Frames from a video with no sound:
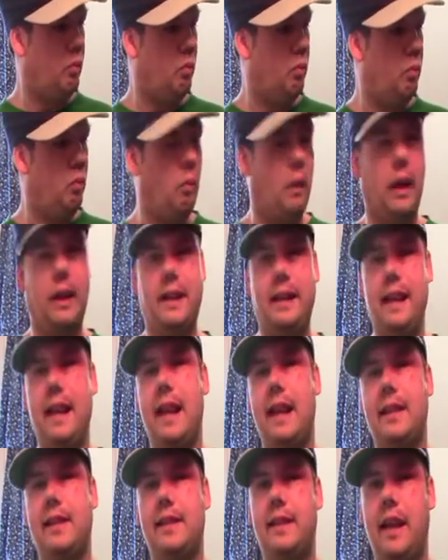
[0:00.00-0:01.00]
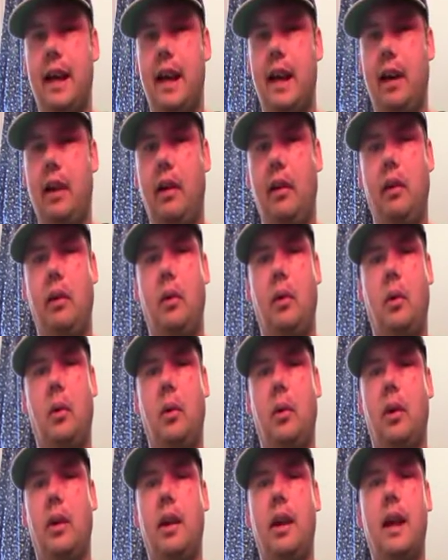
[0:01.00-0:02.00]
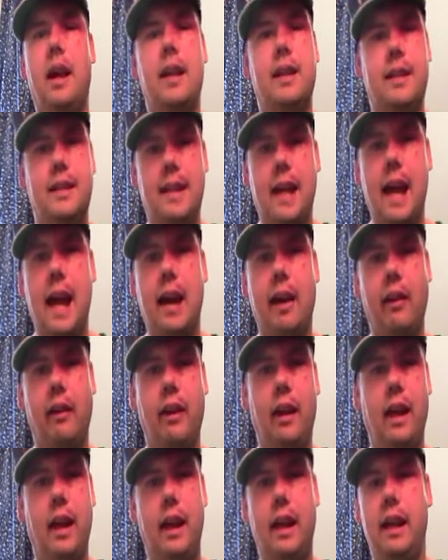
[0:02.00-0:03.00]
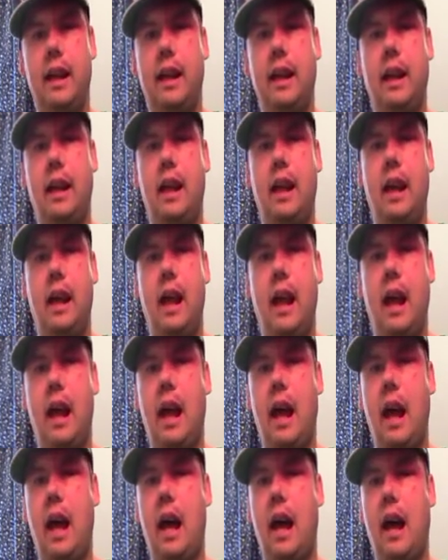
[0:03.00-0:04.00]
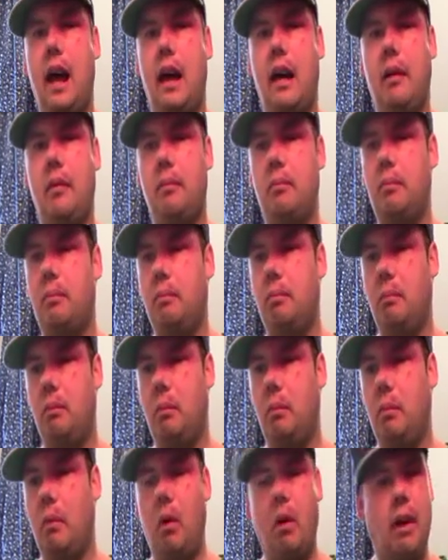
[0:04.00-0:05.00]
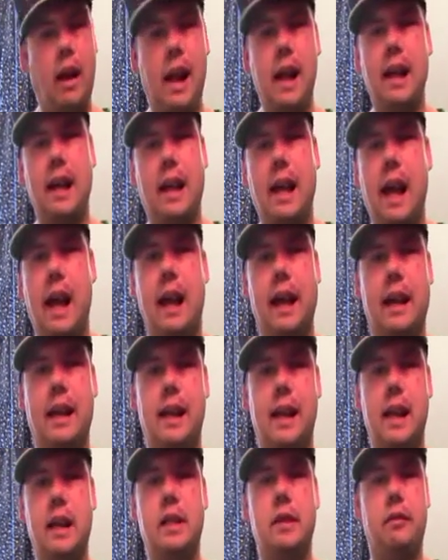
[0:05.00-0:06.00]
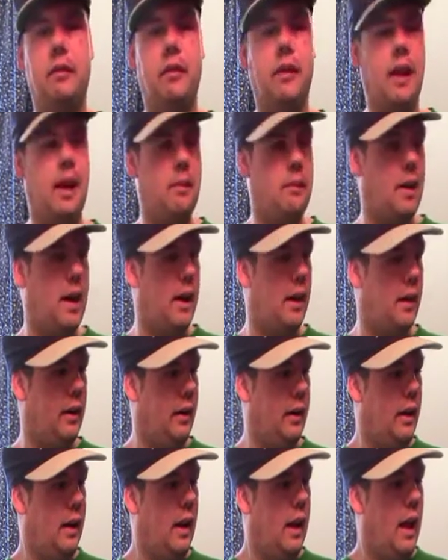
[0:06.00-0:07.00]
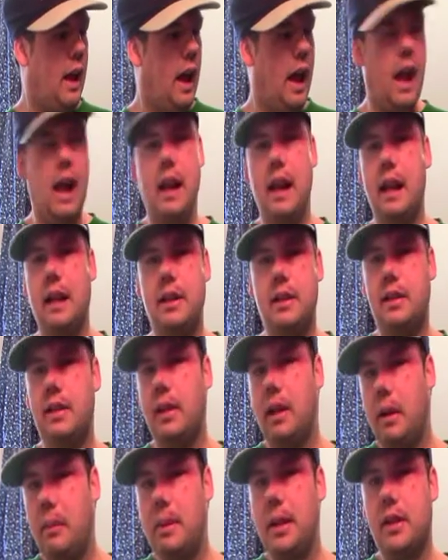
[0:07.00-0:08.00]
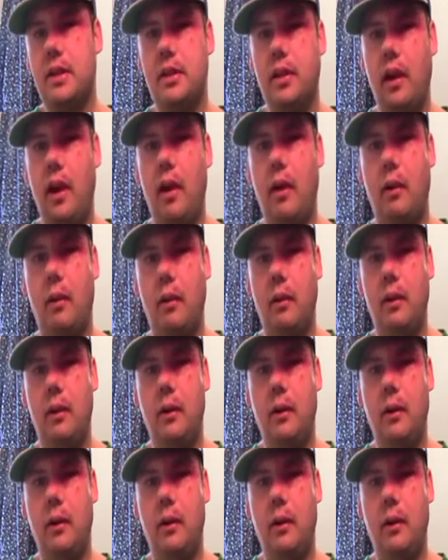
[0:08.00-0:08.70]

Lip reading: like DSL or satellite or any kind of connection for that matter, and it's a little bit slow,